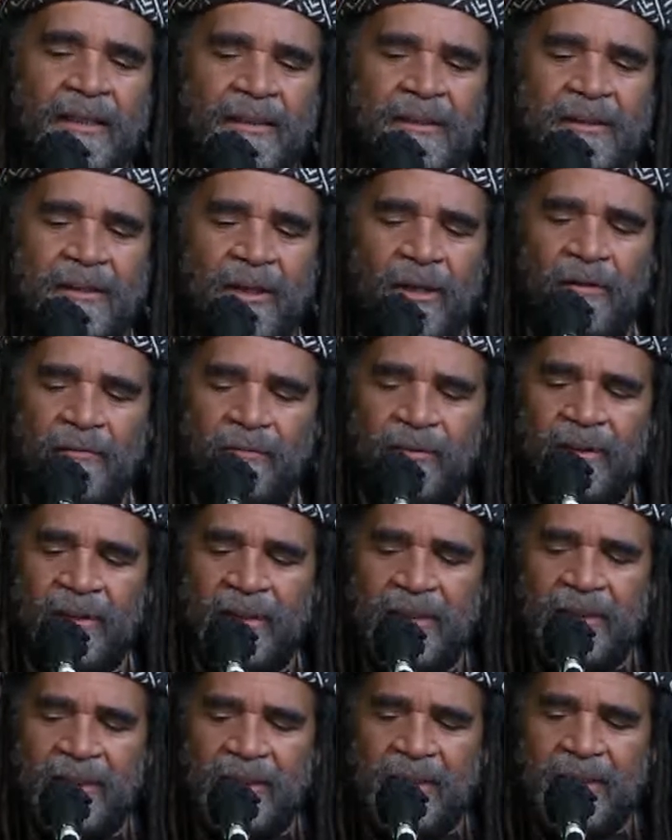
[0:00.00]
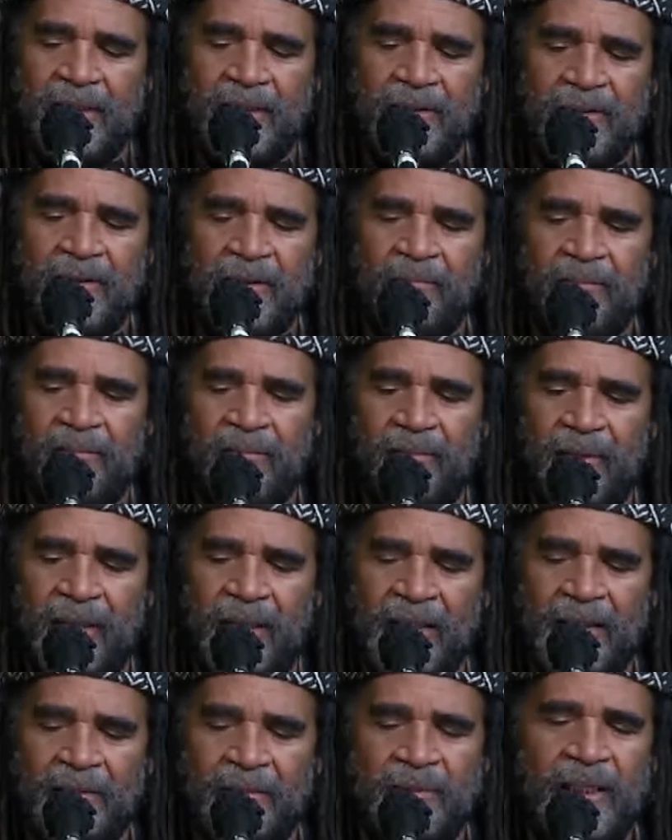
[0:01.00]
So hopefully this
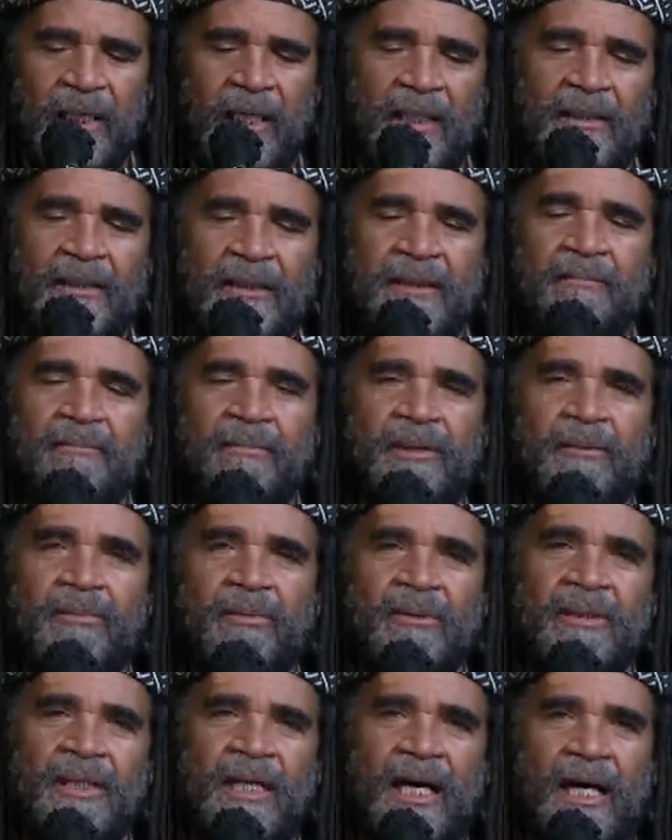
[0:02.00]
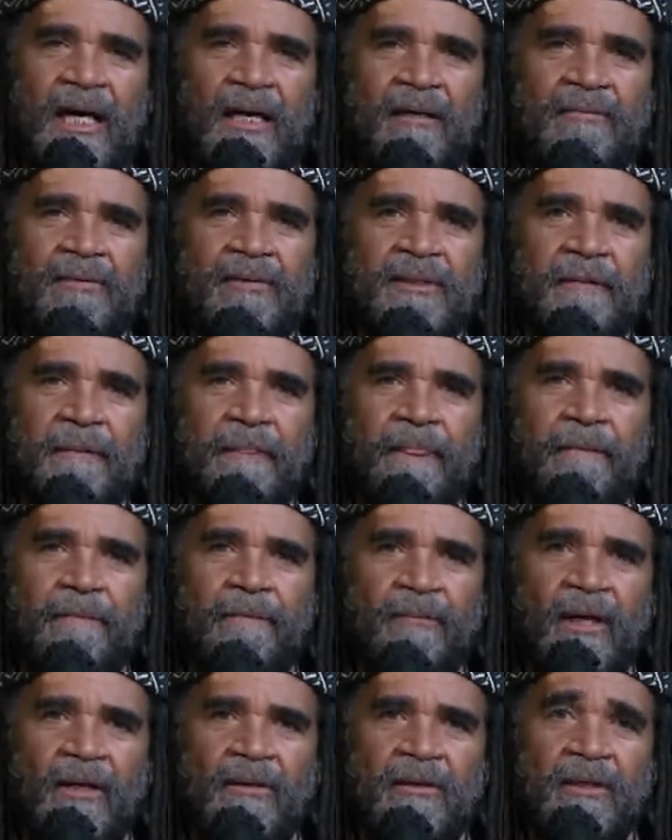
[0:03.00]
makes some changes in people's lives.
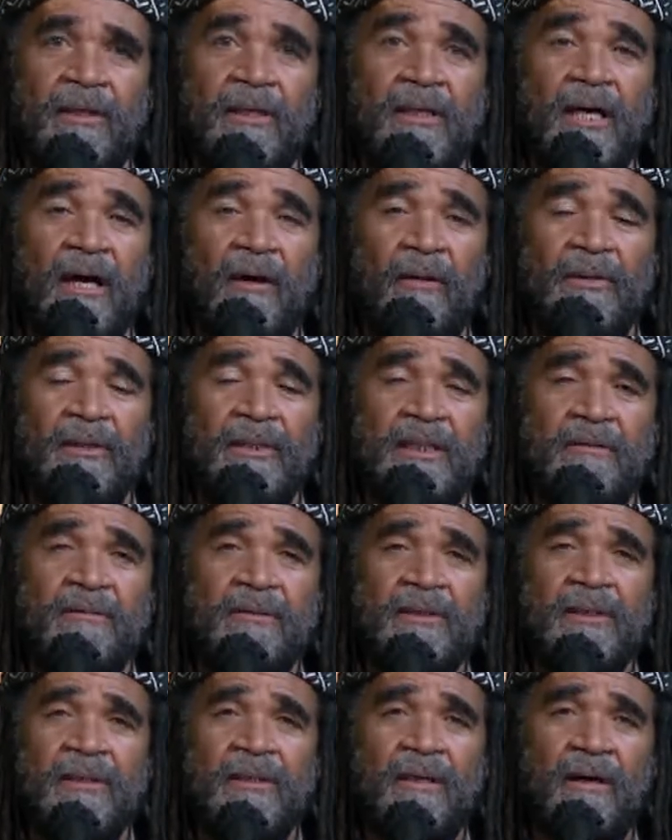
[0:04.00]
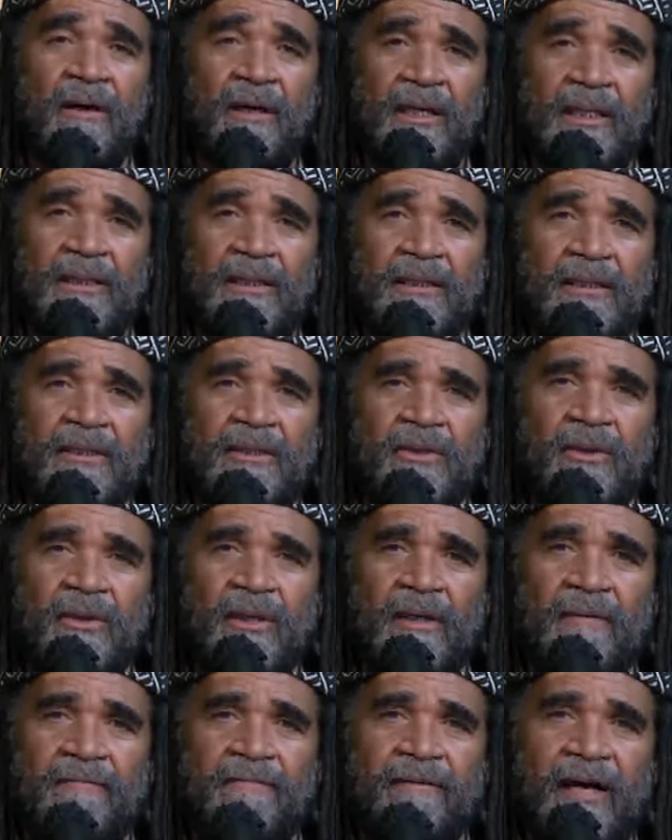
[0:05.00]
You can always give us a call at the
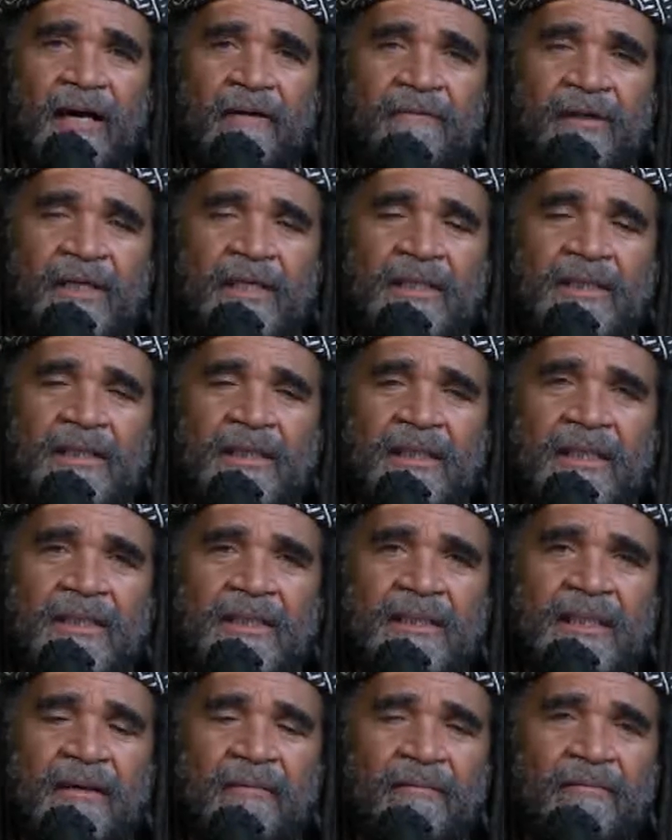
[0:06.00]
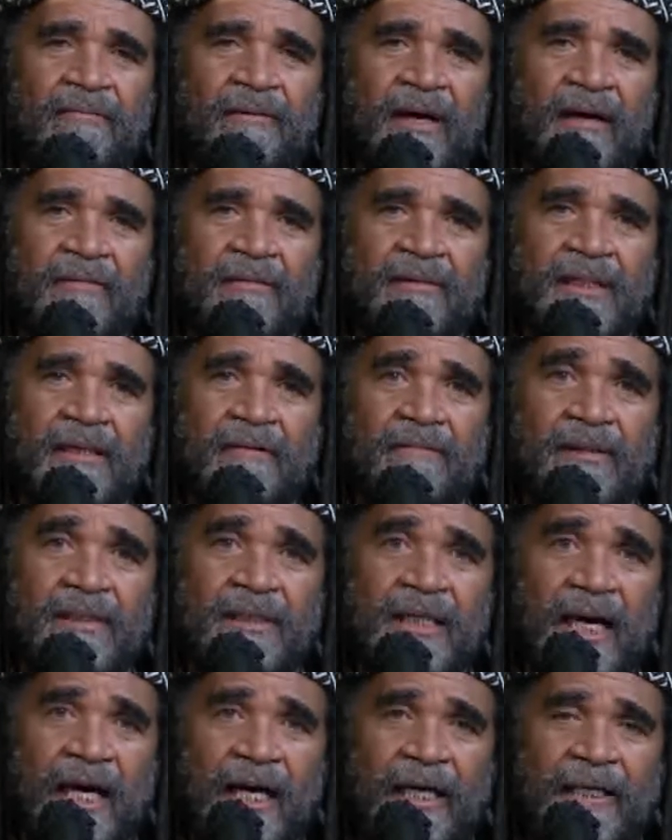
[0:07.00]
store at
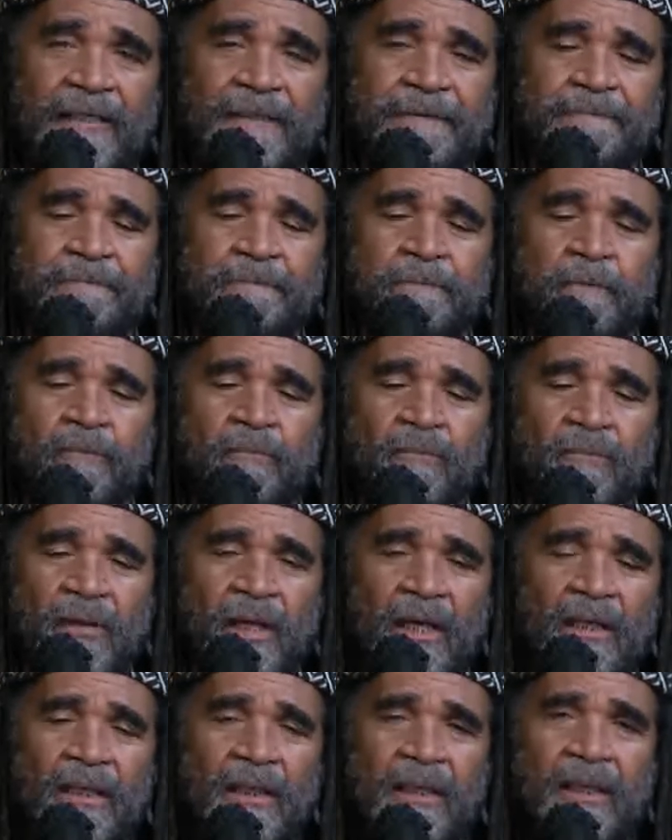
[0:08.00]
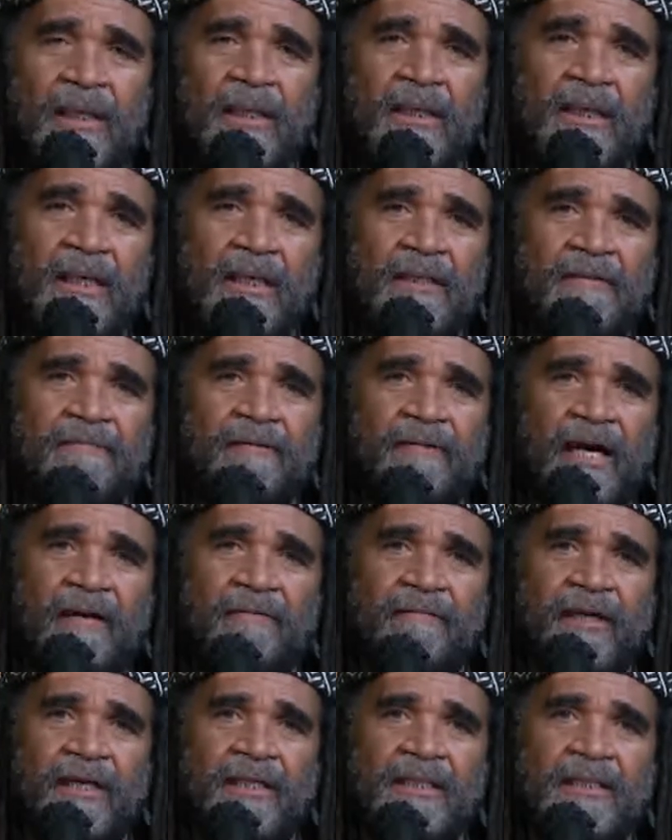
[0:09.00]
586-757-DIET. Again, that's
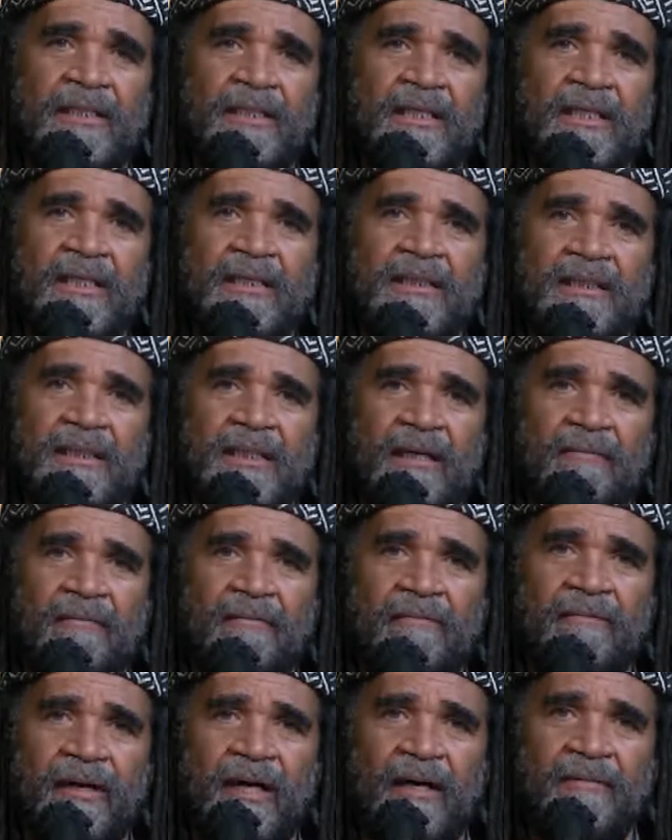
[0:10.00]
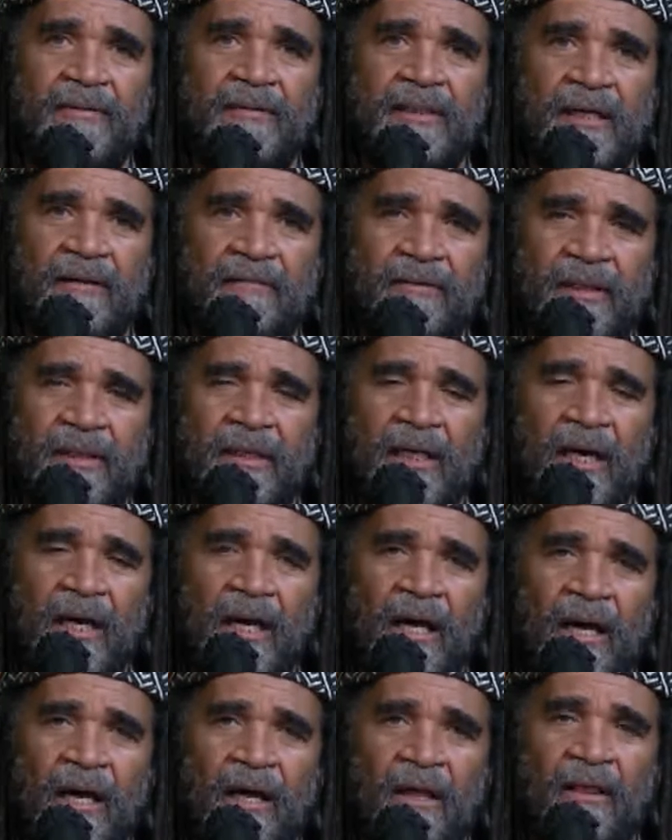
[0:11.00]

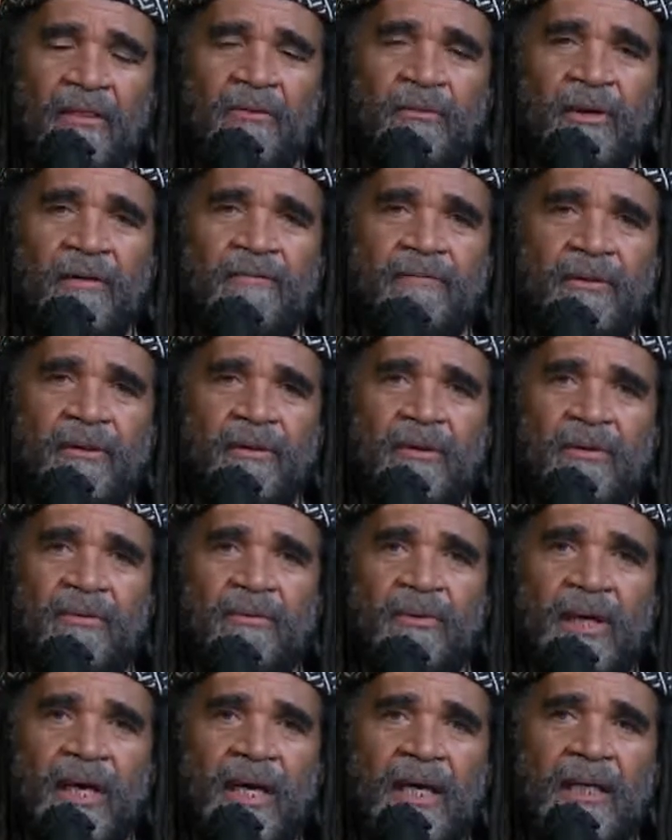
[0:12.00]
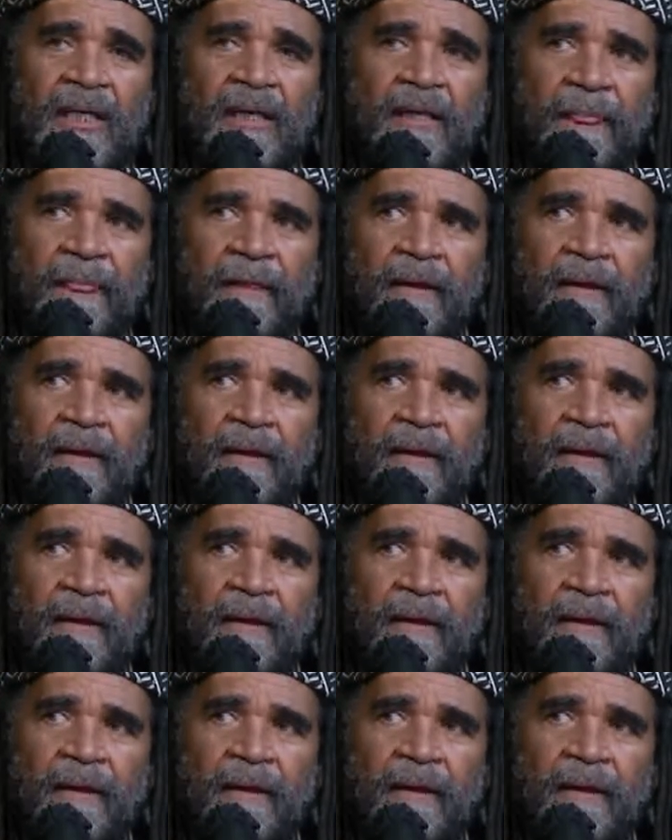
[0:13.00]
586-757-3438.